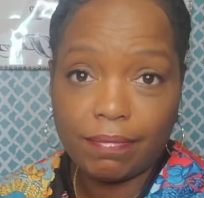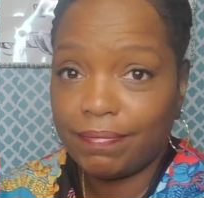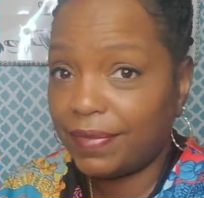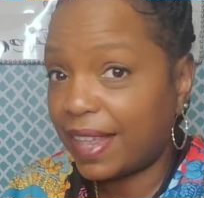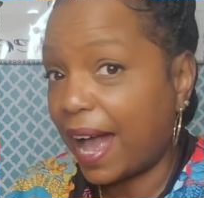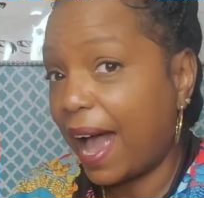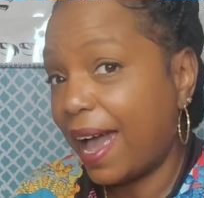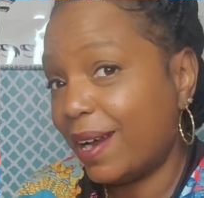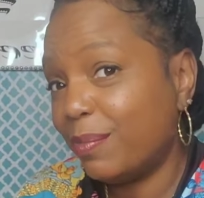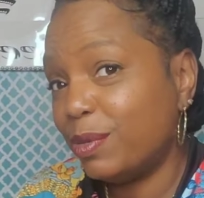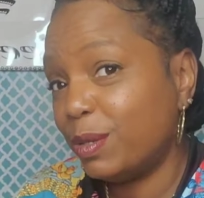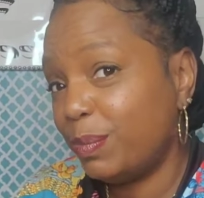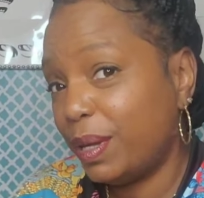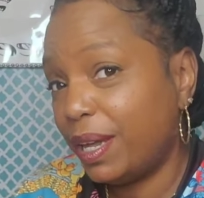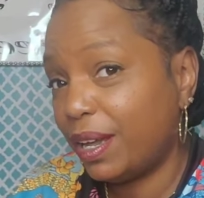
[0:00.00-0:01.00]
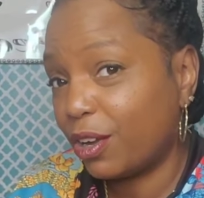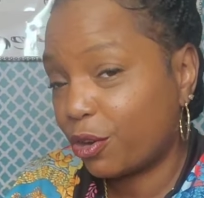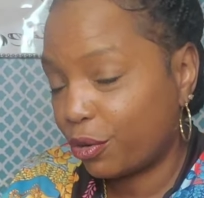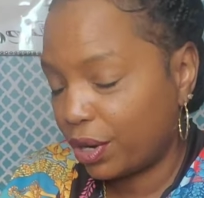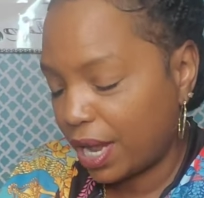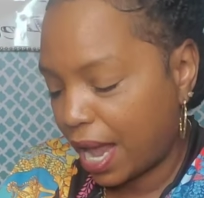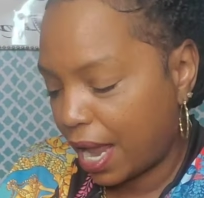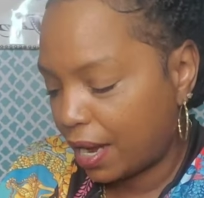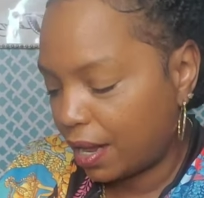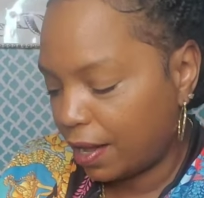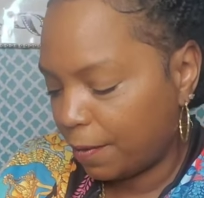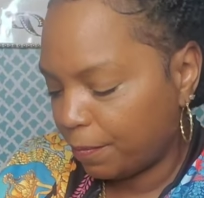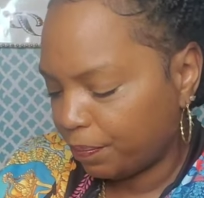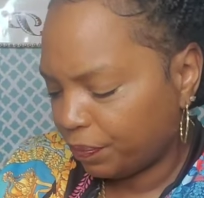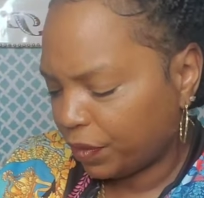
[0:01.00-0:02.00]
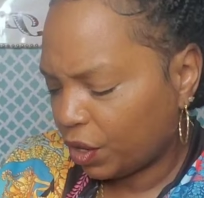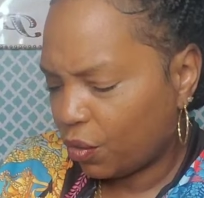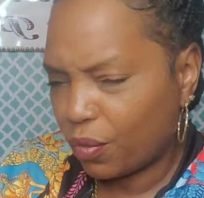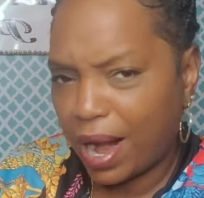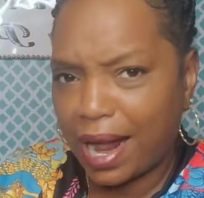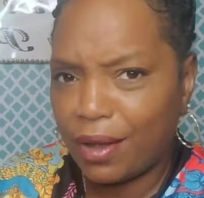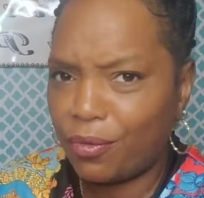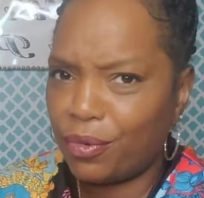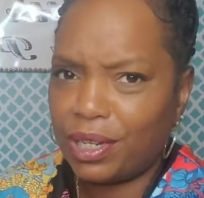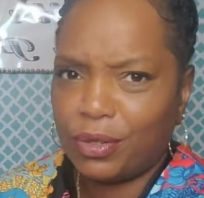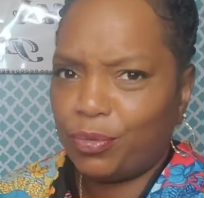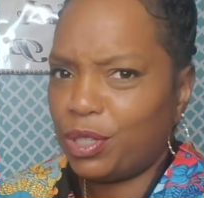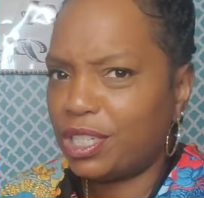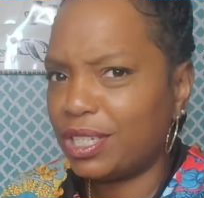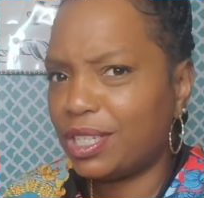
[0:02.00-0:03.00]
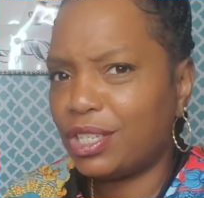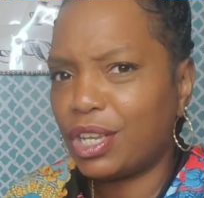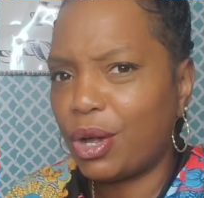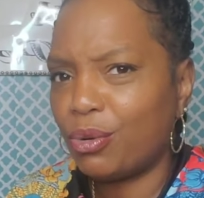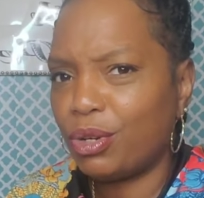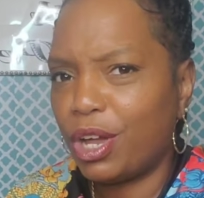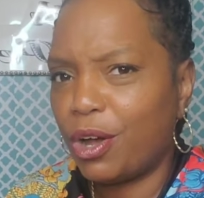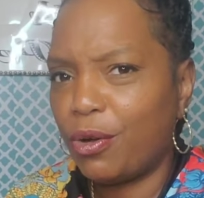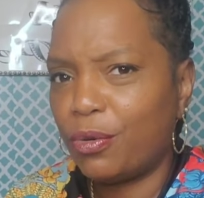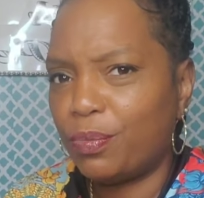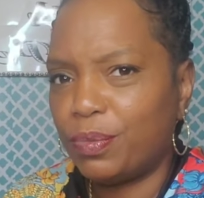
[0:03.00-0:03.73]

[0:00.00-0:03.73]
the items being created, right? Which is so dope.